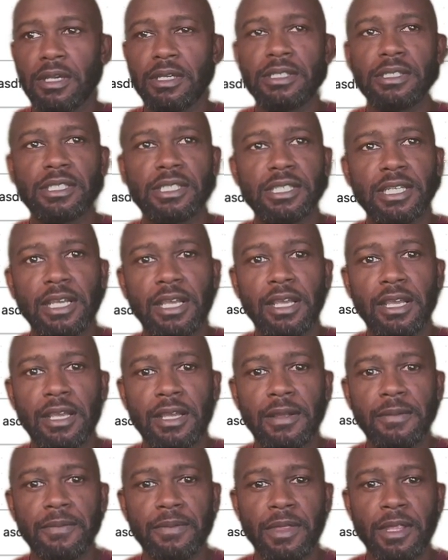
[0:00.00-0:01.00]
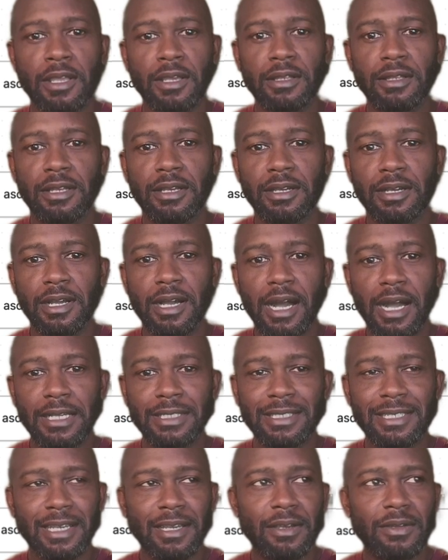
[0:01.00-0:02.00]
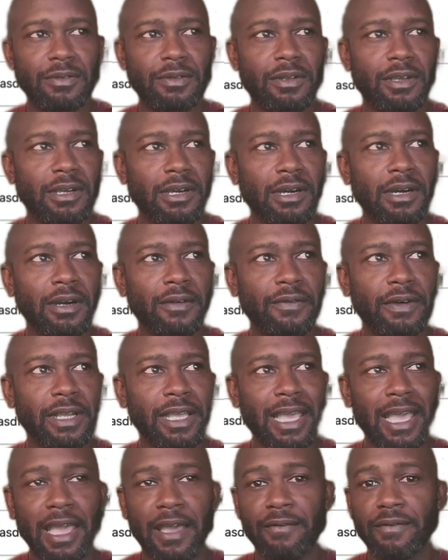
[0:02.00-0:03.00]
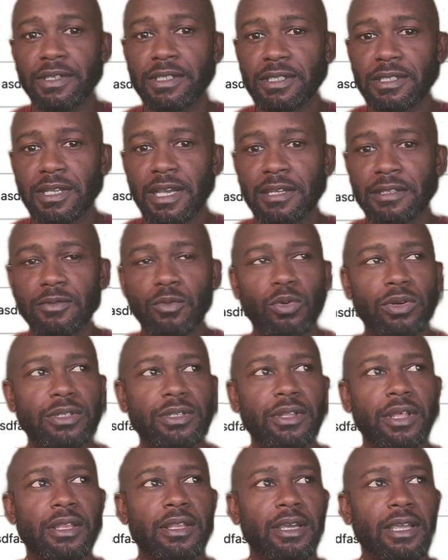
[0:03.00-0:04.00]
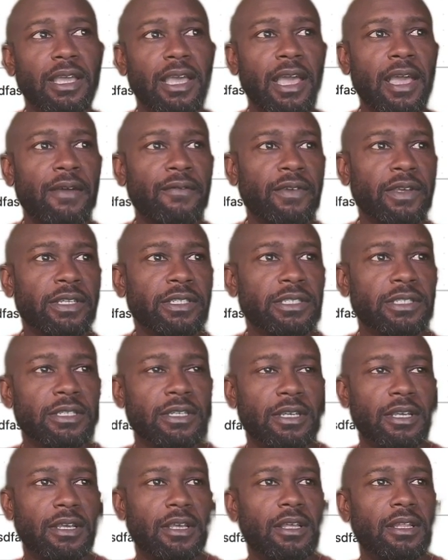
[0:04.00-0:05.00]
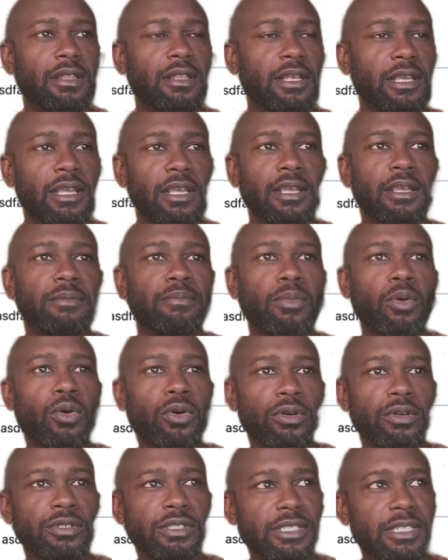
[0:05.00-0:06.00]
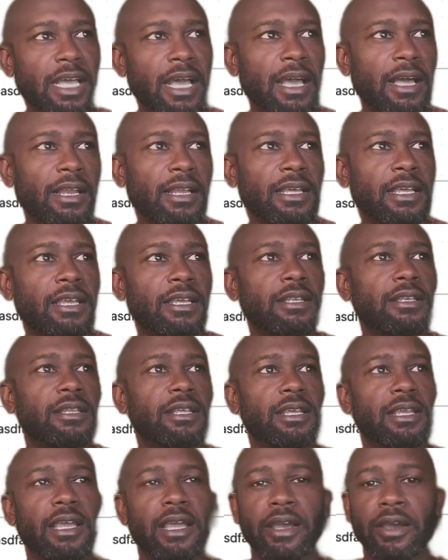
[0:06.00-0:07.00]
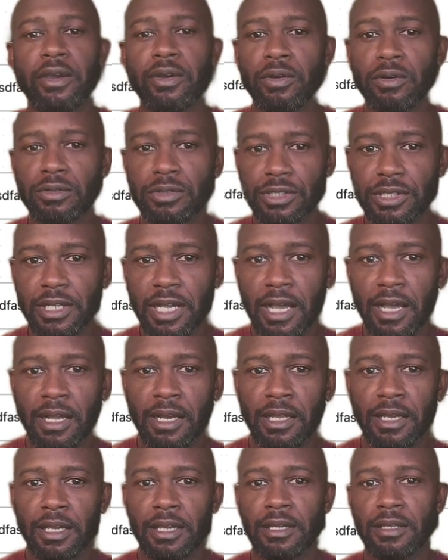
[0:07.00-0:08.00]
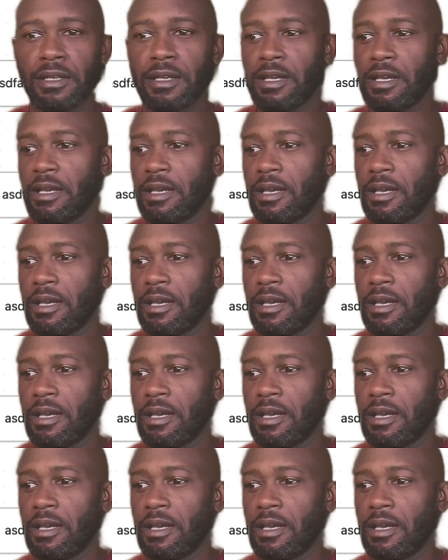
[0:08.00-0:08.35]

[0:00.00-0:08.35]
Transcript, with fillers: see the content of a canvas that's within a canvas, the border styling, the arrow styling,